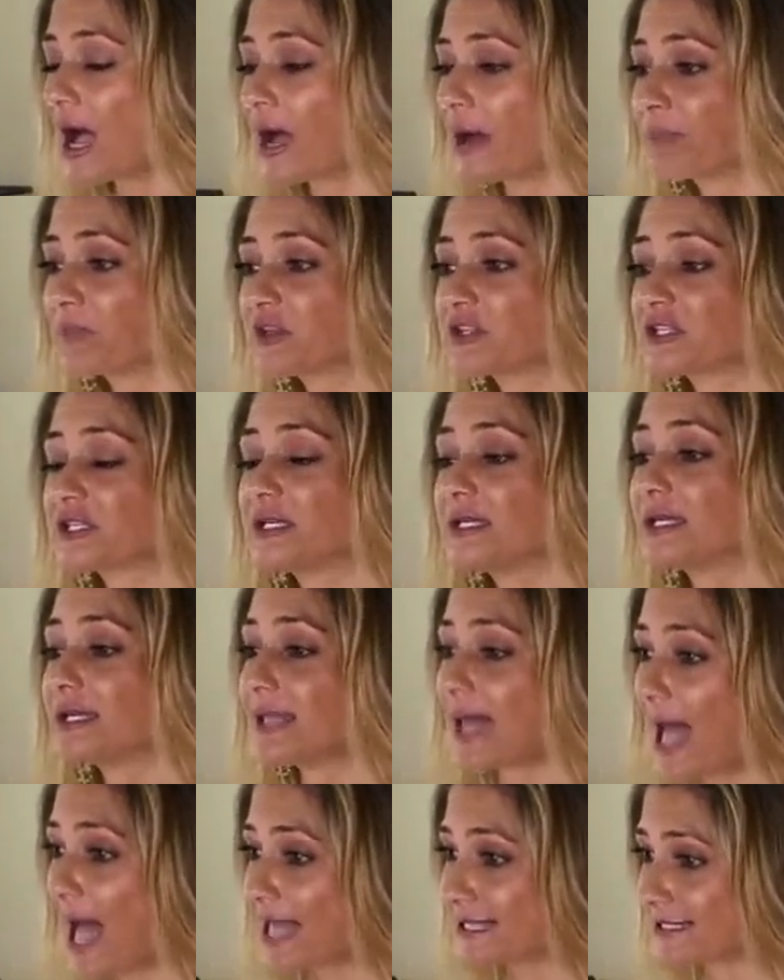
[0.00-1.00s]
Um,
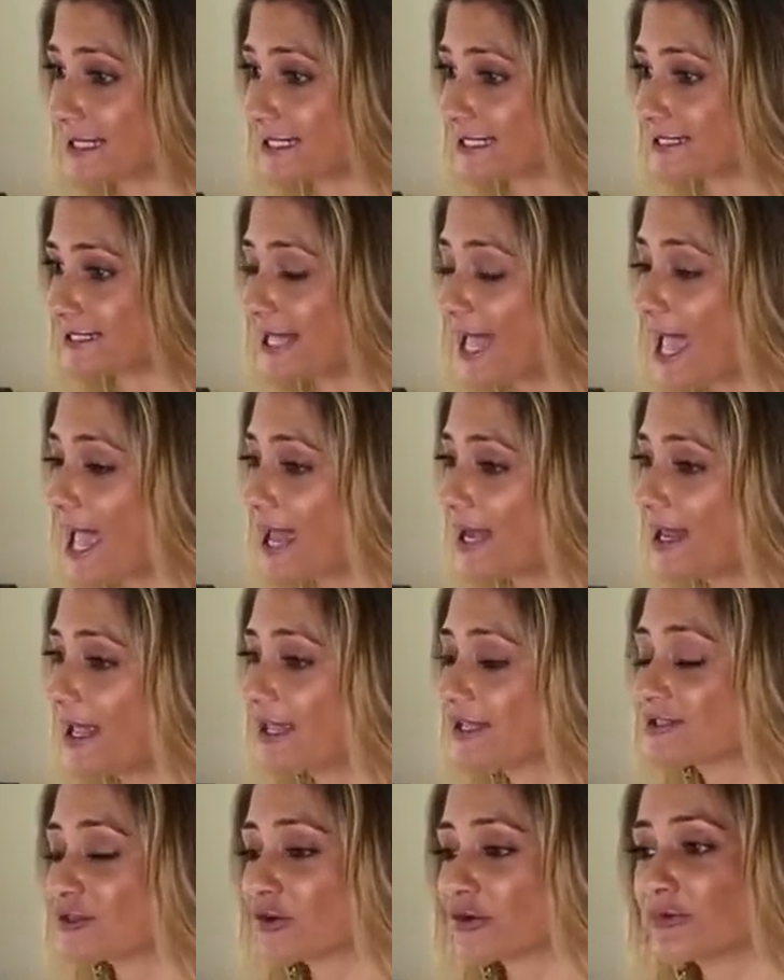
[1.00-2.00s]
she, as I
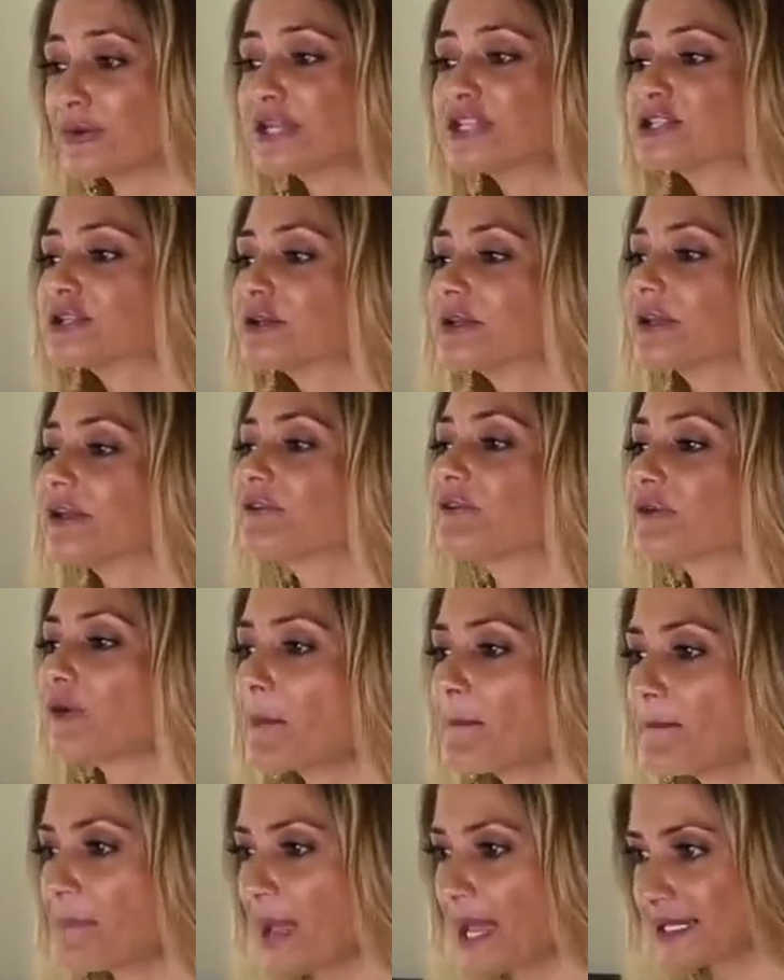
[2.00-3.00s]
said, originally
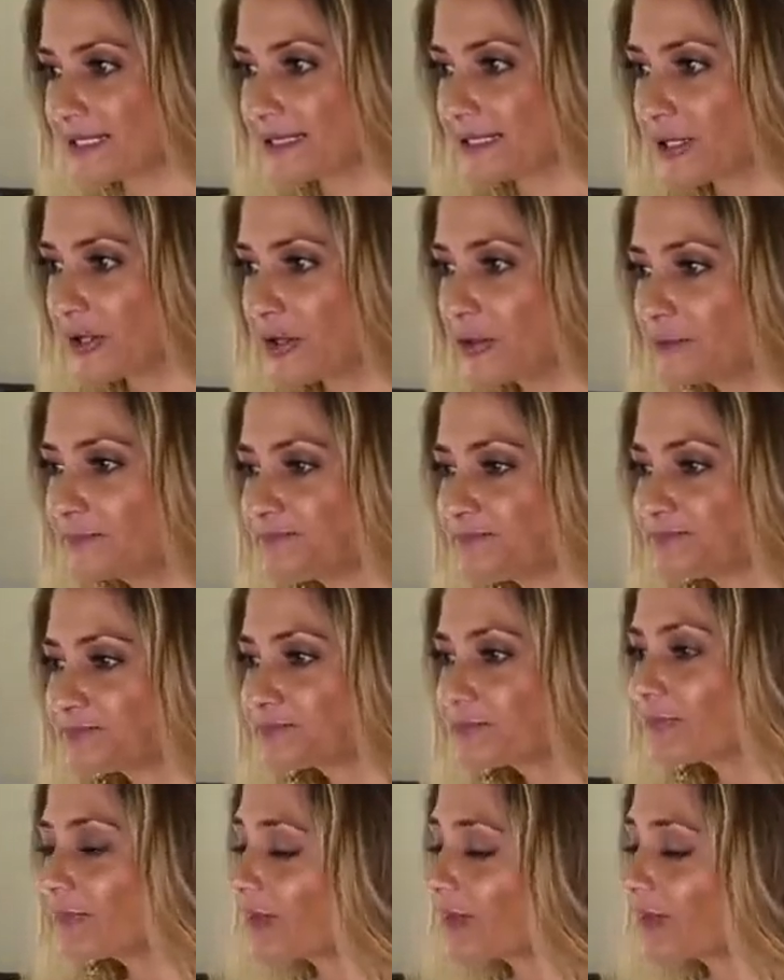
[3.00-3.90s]
from Mexico,